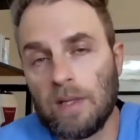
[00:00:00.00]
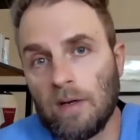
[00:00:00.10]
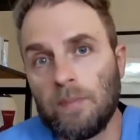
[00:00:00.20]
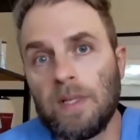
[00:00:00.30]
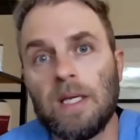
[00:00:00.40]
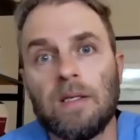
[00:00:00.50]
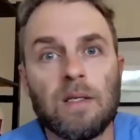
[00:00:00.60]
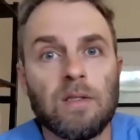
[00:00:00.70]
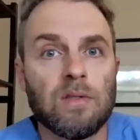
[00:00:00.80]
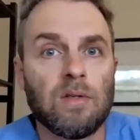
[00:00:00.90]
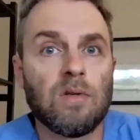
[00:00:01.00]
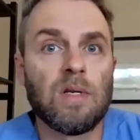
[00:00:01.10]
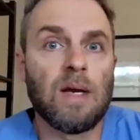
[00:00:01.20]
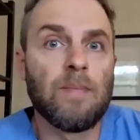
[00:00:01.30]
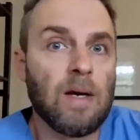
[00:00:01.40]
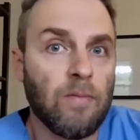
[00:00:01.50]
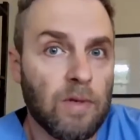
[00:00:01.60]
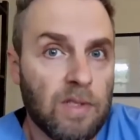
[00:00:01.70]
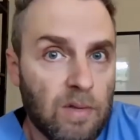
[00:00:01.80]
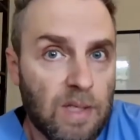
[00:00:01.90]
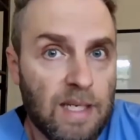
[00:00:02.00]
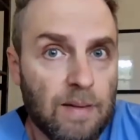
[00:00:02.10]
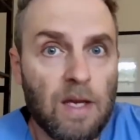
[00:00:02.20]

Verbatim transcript: therapy and concerned about fertility?